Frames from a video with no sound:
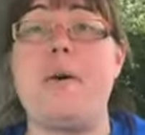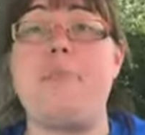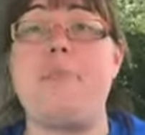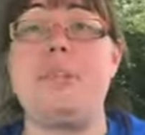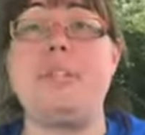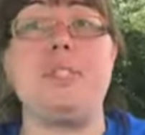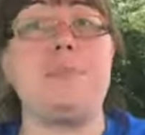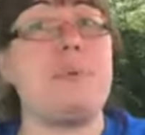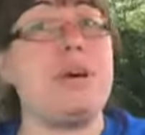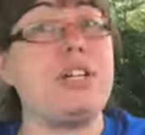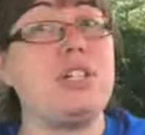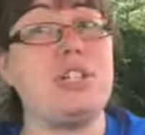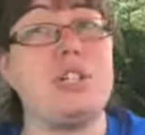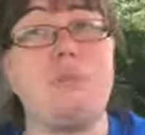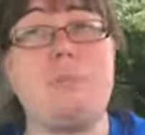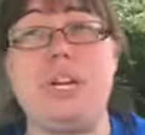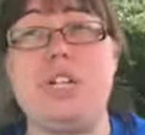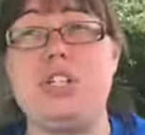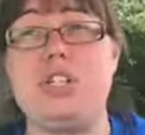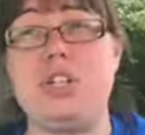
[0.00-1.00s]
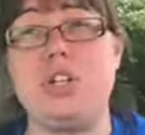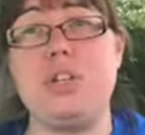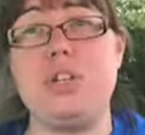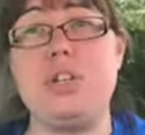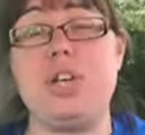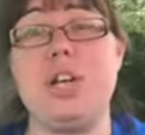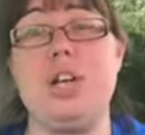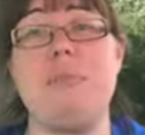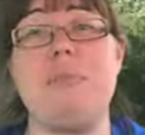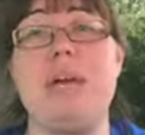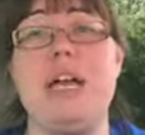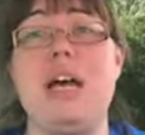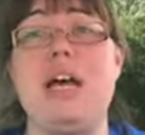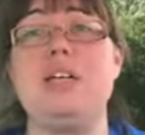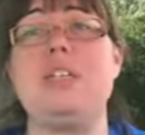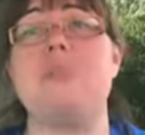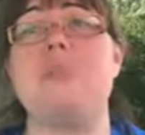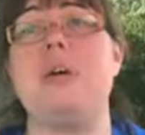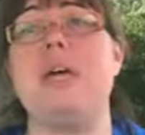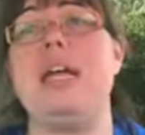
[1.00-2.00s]
especially my children, my
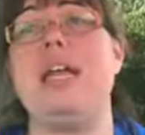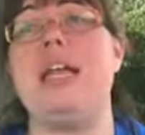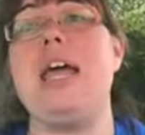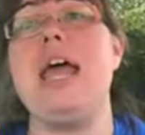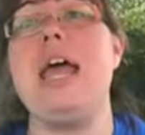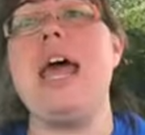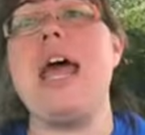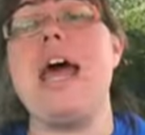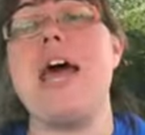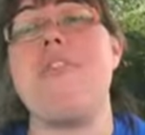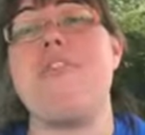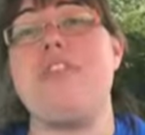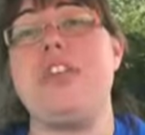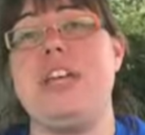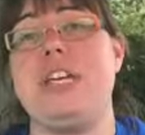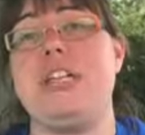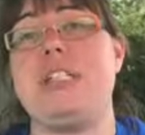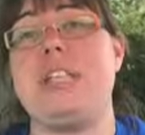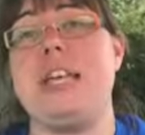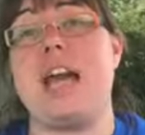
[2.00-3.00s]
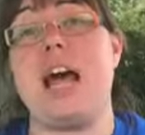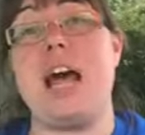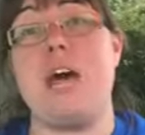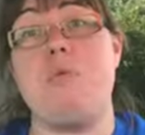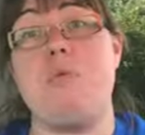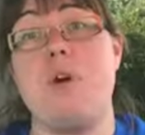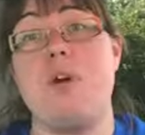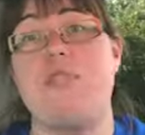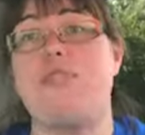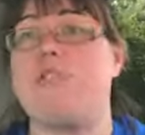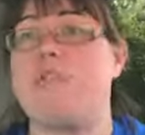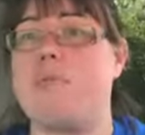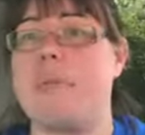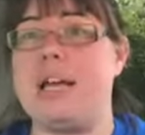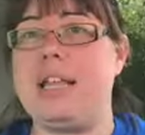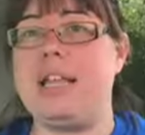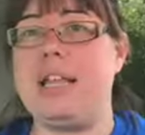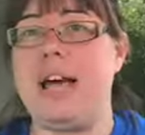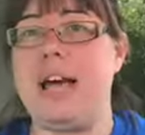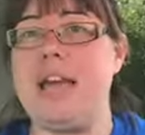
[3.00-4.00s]
husband, and things that I want for
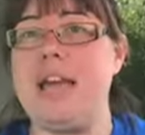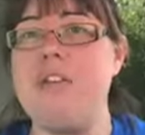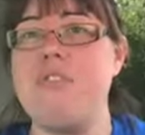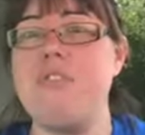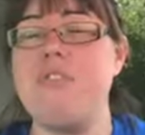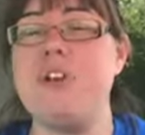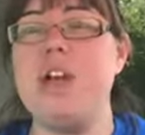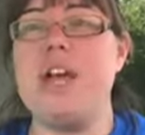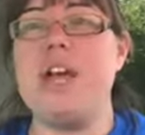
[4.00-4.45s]
my life,